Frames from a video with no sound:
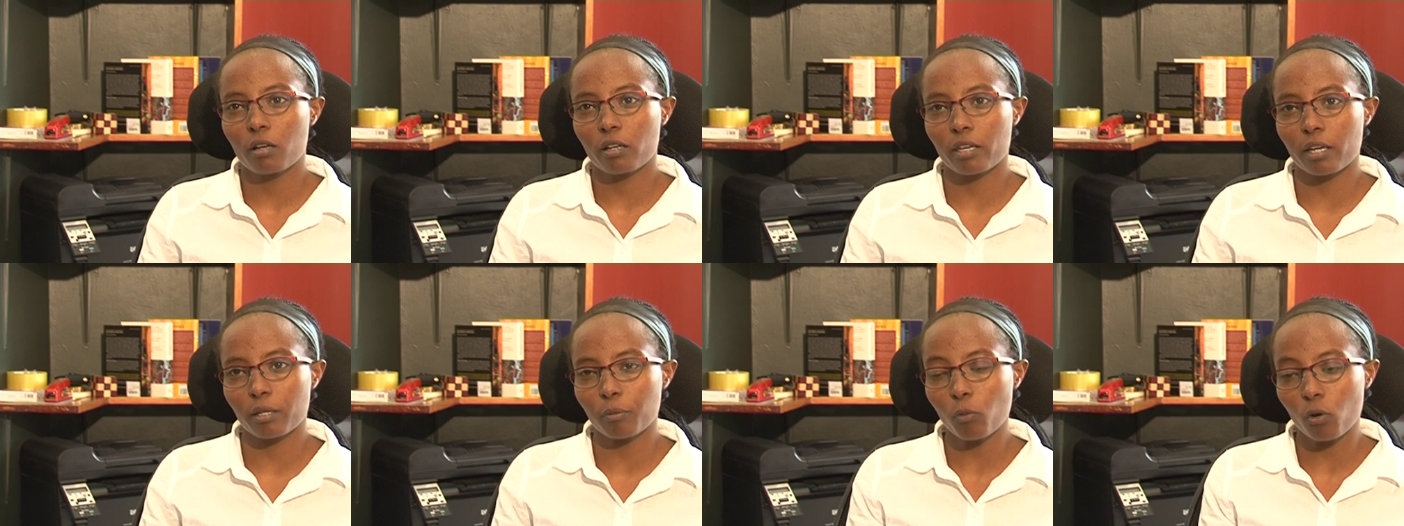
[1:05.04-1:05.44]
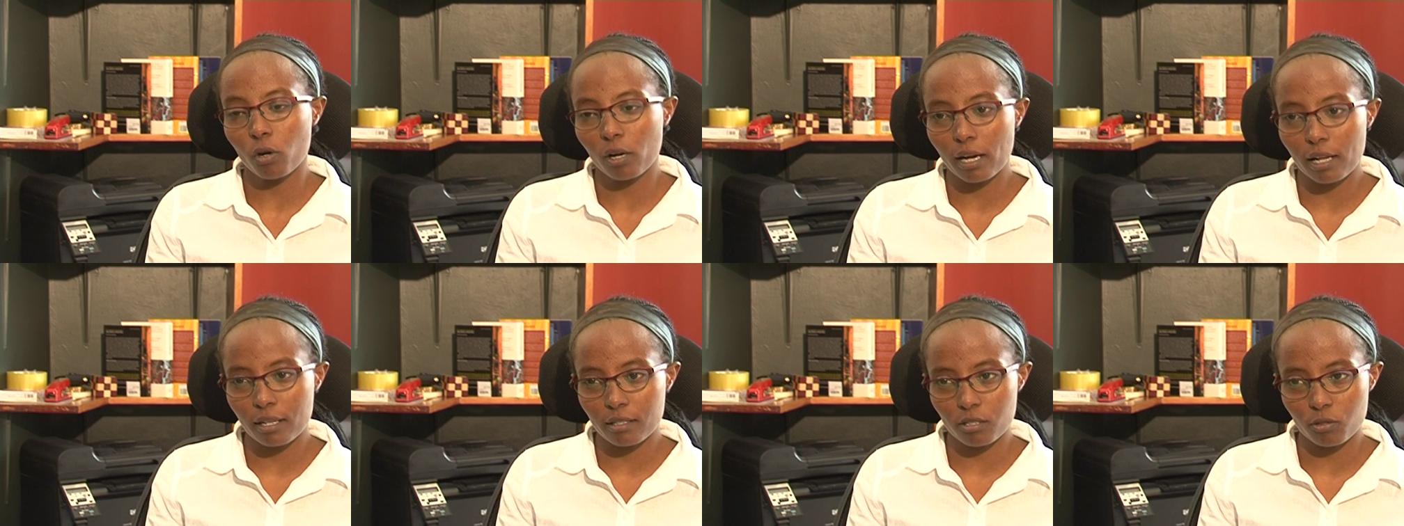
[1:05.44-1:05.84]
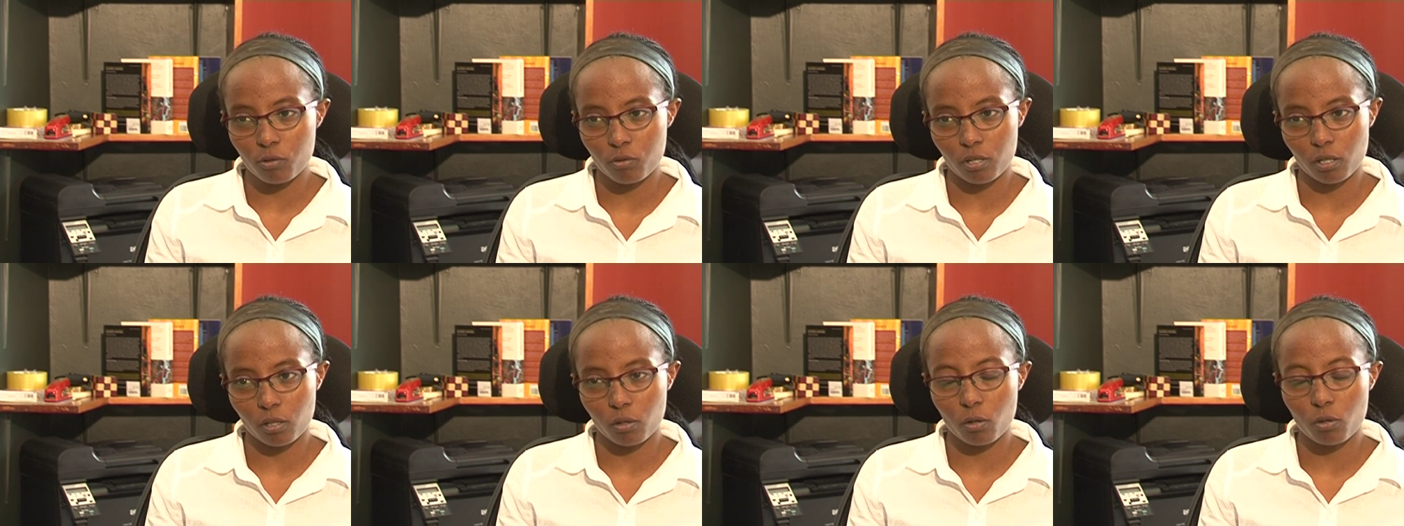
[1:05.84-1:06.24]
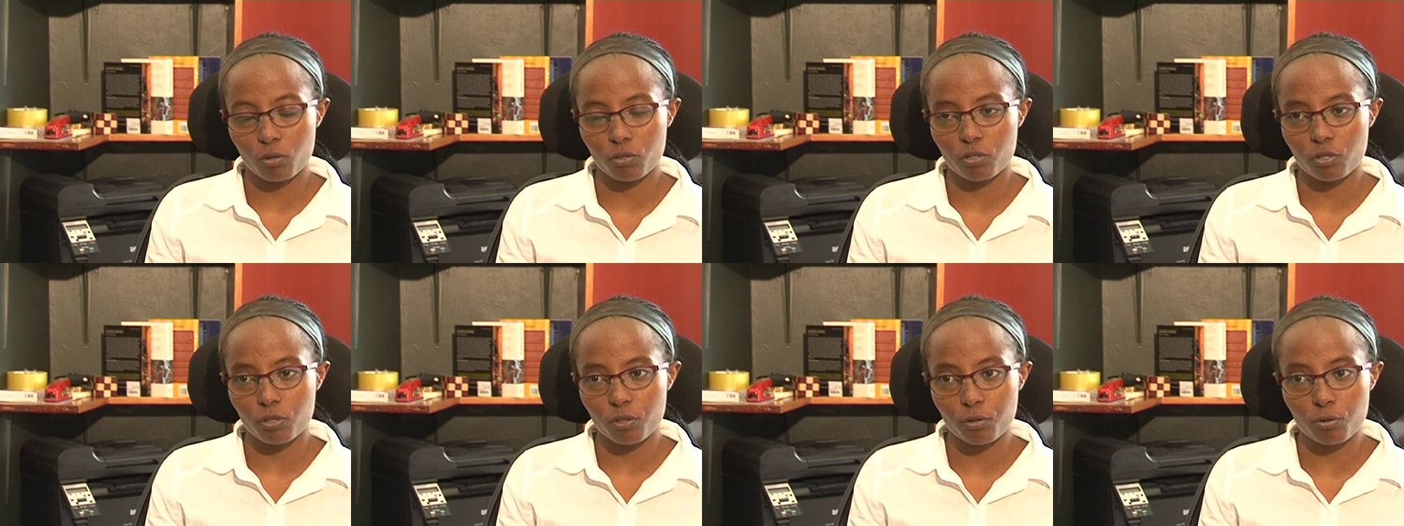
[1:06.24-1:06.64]
get more girls into
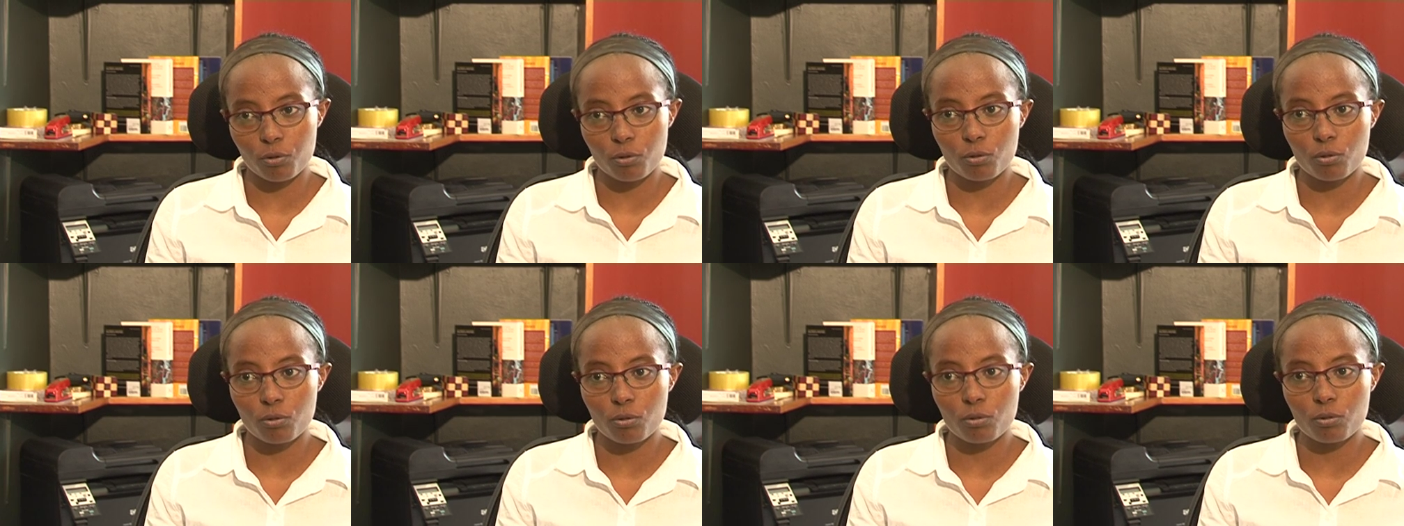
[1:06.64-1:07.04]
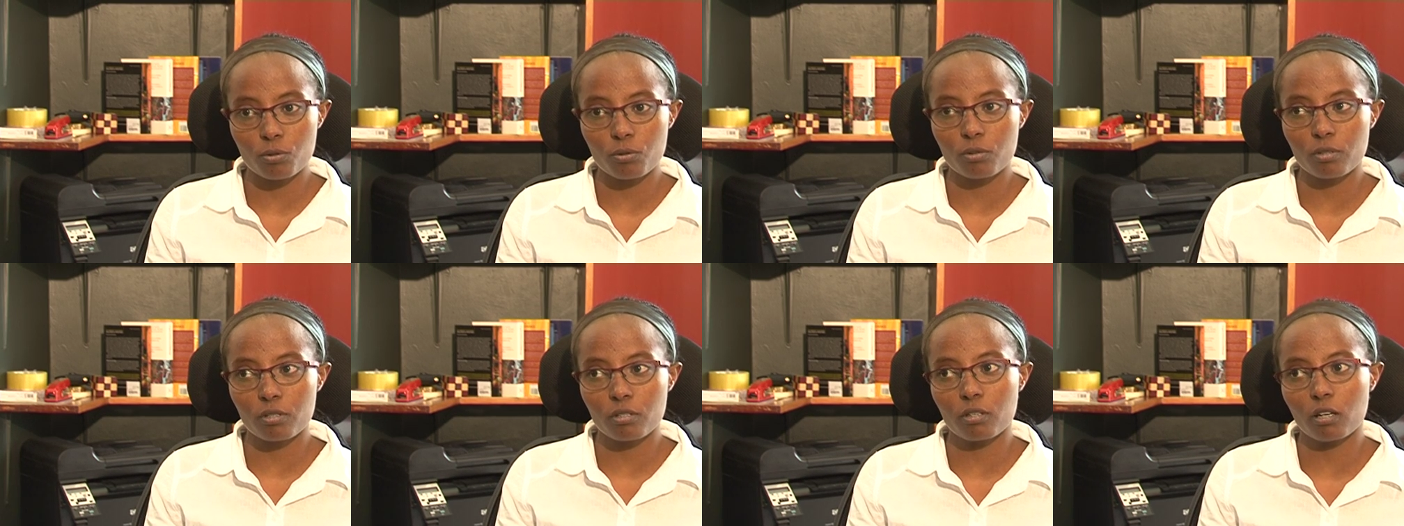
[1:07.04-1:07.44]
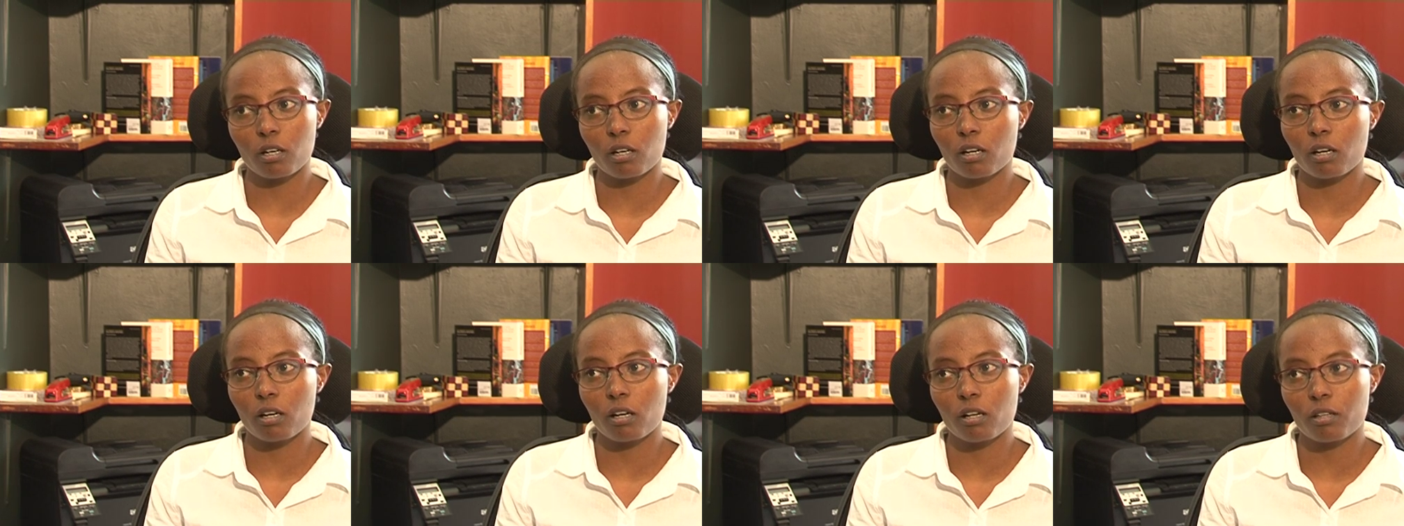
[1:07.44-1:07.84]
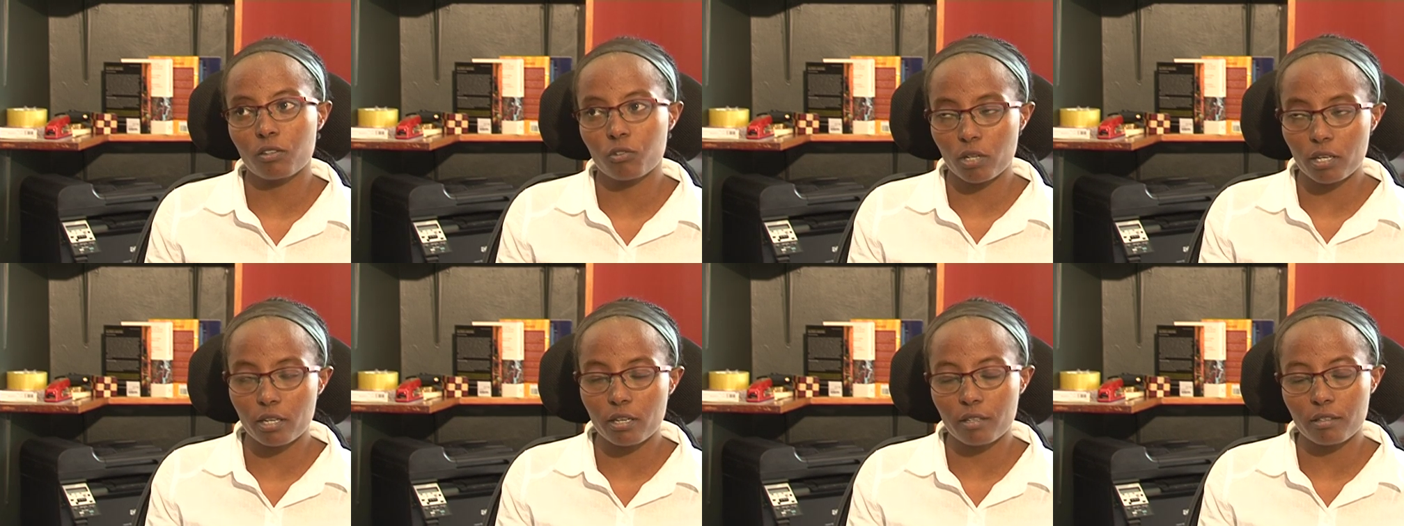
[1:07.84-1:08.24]
technology through
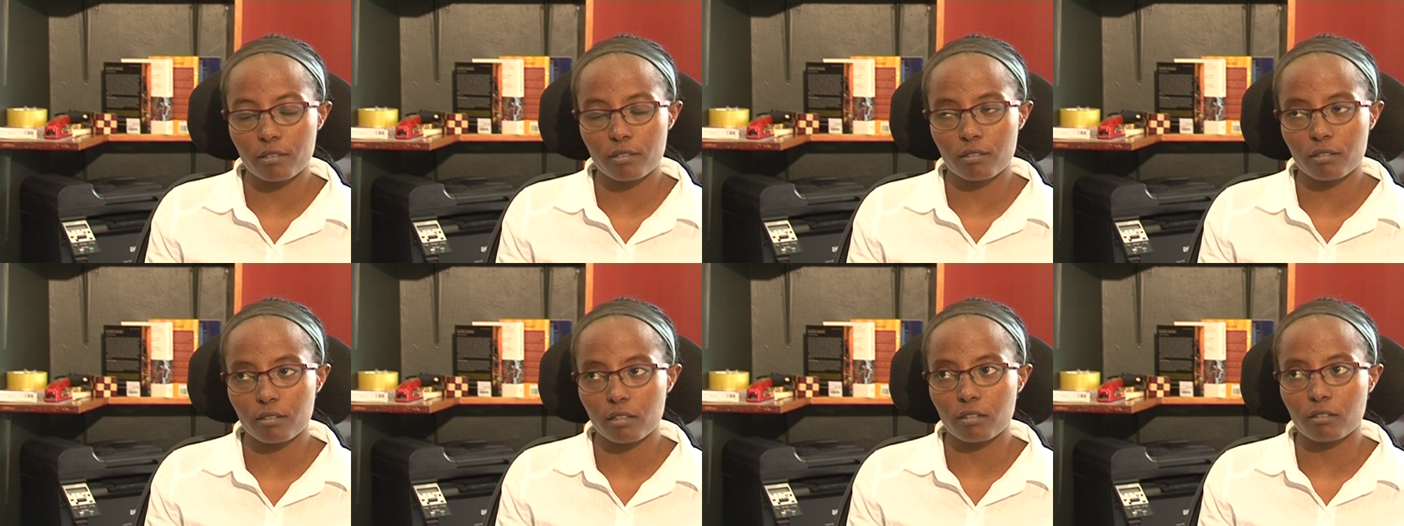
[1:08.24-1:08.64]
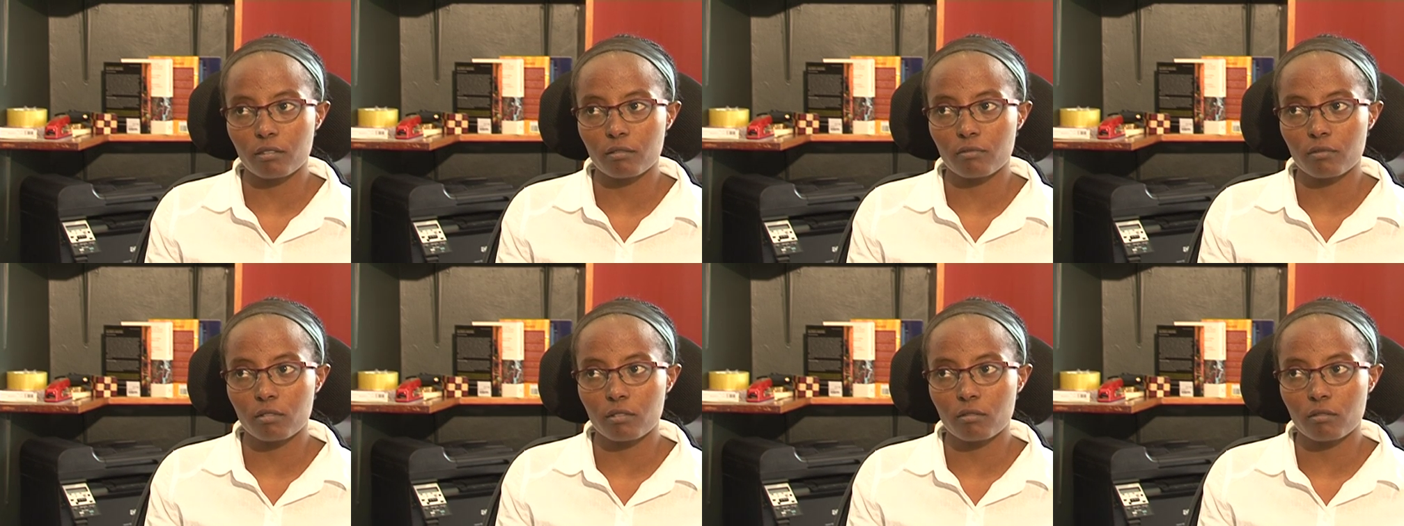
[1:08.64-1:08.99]
trainings and